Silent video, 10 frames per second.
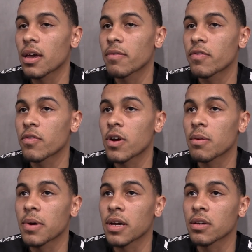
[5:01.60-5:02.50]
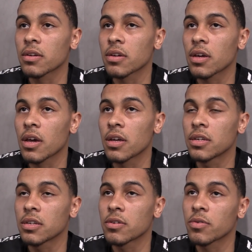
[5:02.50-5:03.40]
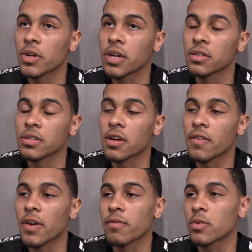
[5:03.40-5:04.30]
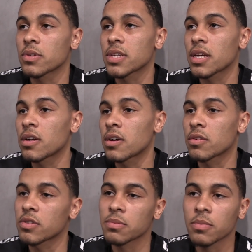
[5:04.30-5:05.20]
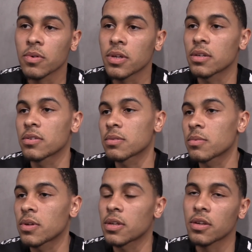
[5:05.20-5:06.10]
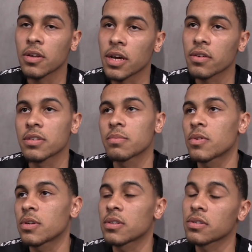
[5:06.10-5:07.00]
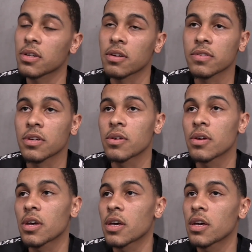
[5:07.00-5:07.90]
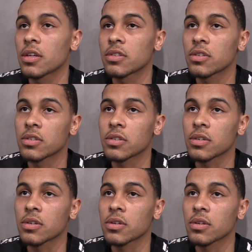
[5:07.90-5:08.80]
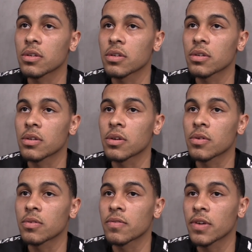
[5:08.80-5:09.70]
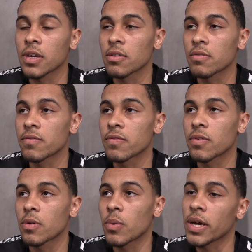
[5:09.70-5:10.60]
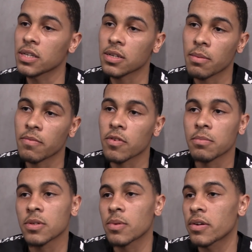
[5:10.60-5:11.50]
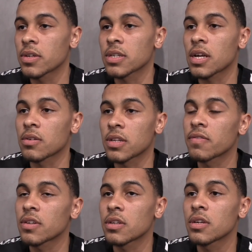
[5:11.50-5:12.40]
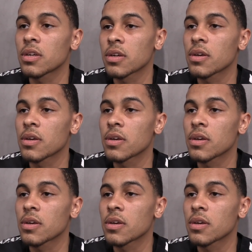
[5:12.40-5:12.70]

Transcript: throughout my early career and stuff, everyone's saying, oh, Chris Smalling, look like Chris Smalling and stuff. So just to, you know, to think of where he's come from to where he is now, definitely.